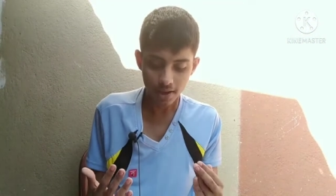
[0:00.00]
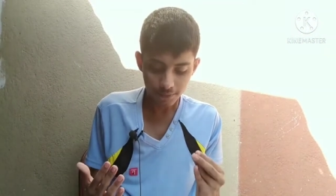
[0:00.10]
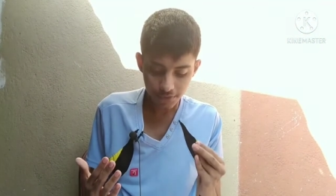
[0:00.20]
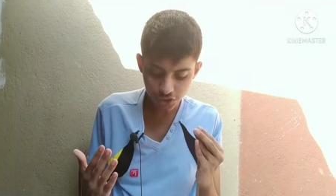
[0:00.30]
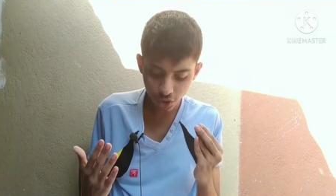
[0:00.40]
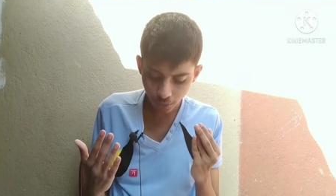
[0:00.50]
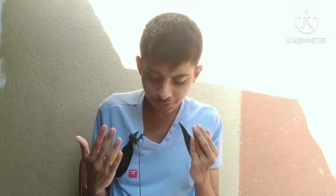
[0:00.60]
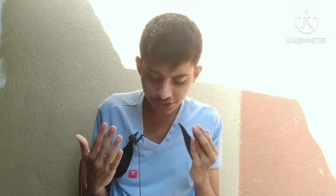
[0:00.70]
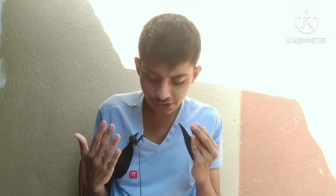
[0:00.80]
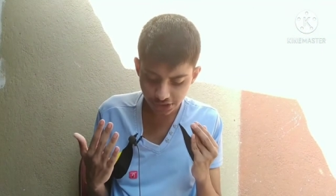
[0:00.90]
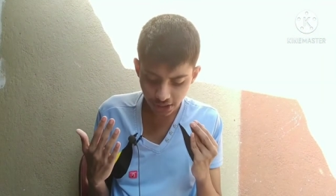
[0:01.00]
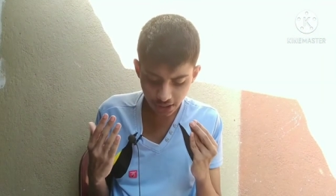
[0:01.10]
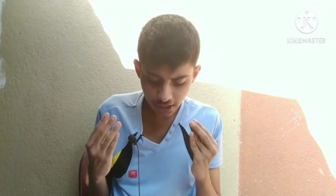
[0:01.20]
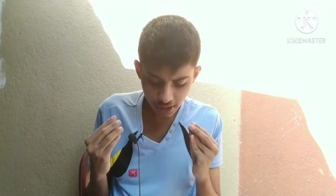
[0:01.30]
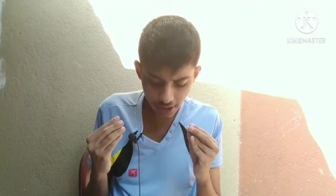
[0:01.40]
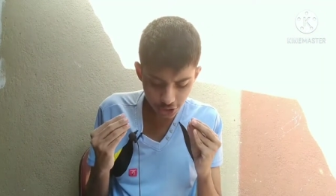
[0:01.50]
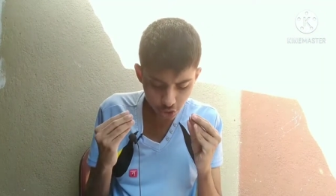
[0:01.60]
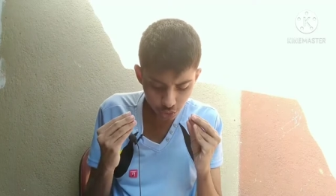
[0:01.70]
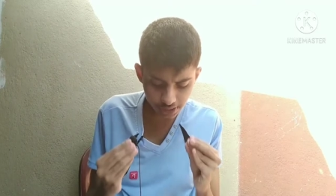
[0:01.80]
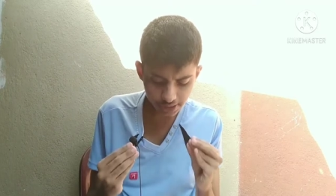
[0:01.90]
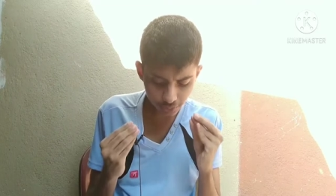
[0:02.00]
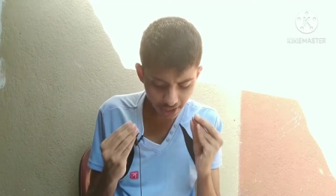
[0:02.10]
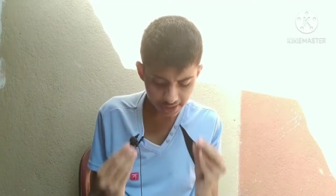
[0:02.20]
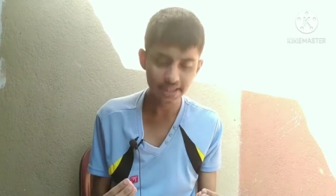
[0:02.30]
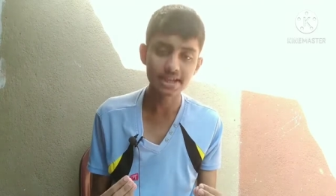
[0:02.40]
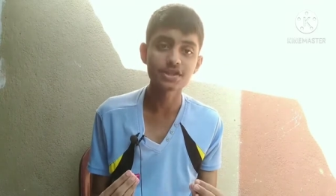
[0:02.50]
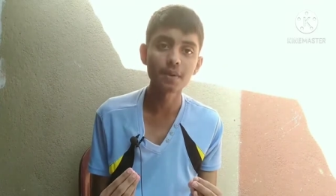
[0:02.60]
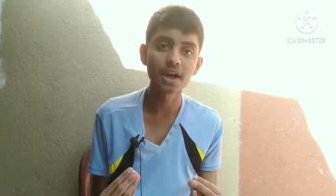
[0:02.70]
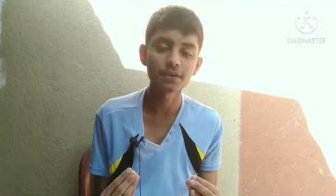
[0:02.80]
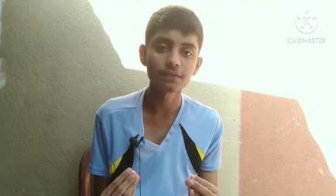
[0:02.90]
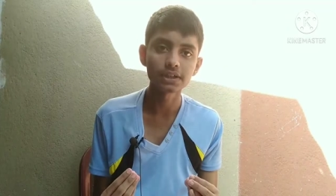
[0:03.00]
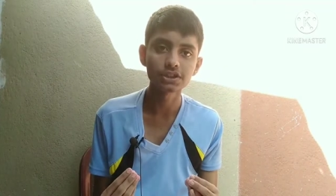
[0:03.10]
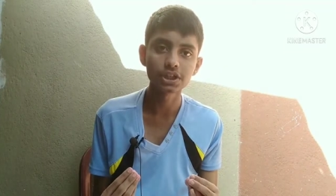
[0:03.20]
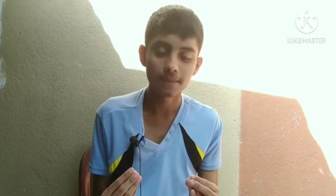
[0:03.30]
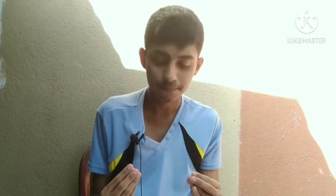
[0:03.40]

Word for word: We should always do the right things, my dear friends.